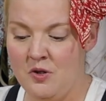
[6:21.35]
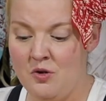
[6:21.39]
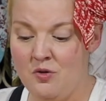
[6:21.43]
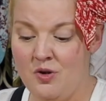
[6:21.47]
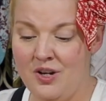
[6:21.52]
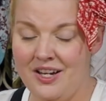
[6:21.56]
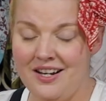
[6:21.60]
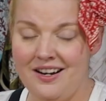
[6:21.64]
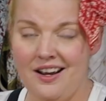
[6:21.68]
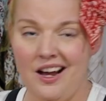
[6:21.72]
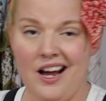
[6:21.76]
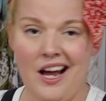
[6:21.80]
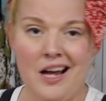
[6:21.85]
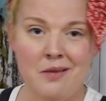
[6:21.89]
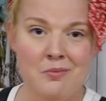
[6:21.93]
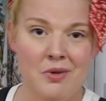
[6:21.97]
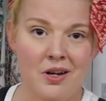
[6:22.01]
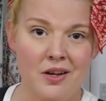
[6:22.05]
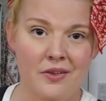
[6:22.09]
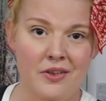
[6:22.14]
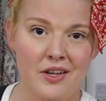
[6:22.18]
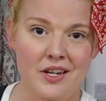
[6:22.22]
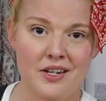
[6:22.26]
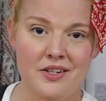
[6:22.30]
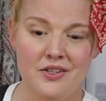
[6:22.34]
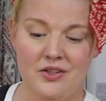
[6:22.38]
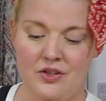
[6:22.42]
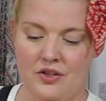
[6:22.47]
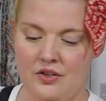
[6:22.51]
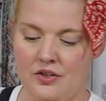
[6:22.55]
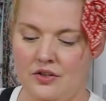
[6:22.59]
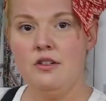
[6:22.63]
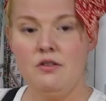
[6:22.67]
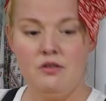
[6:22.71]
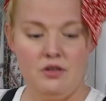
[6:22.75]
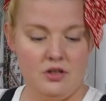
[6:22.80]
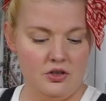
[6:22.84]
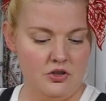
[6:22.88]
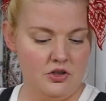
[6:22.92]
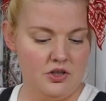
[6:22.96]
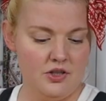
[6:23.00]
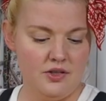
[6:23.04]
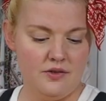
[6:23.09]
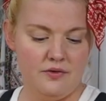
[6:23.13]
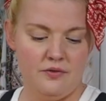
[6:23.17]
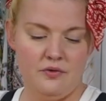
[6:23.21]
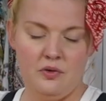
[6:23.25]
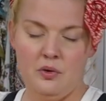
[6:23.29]
You can eyeball this. You could
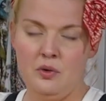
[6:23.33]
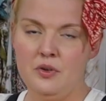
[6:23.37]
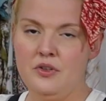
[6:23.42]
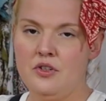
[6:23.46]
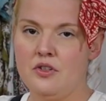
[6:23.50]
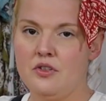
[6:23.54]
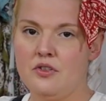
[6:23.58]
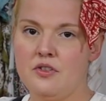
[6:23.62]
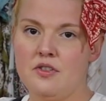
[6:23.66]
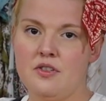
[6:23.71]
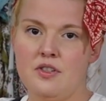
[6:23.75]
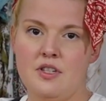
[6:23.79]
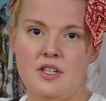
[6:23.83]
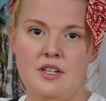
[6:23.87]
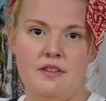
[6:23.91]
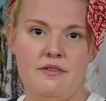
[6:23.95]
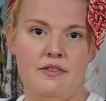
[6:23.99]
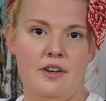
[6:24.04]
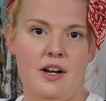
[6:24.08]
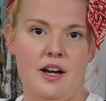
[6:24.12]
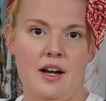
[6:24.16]
just fold your sleeve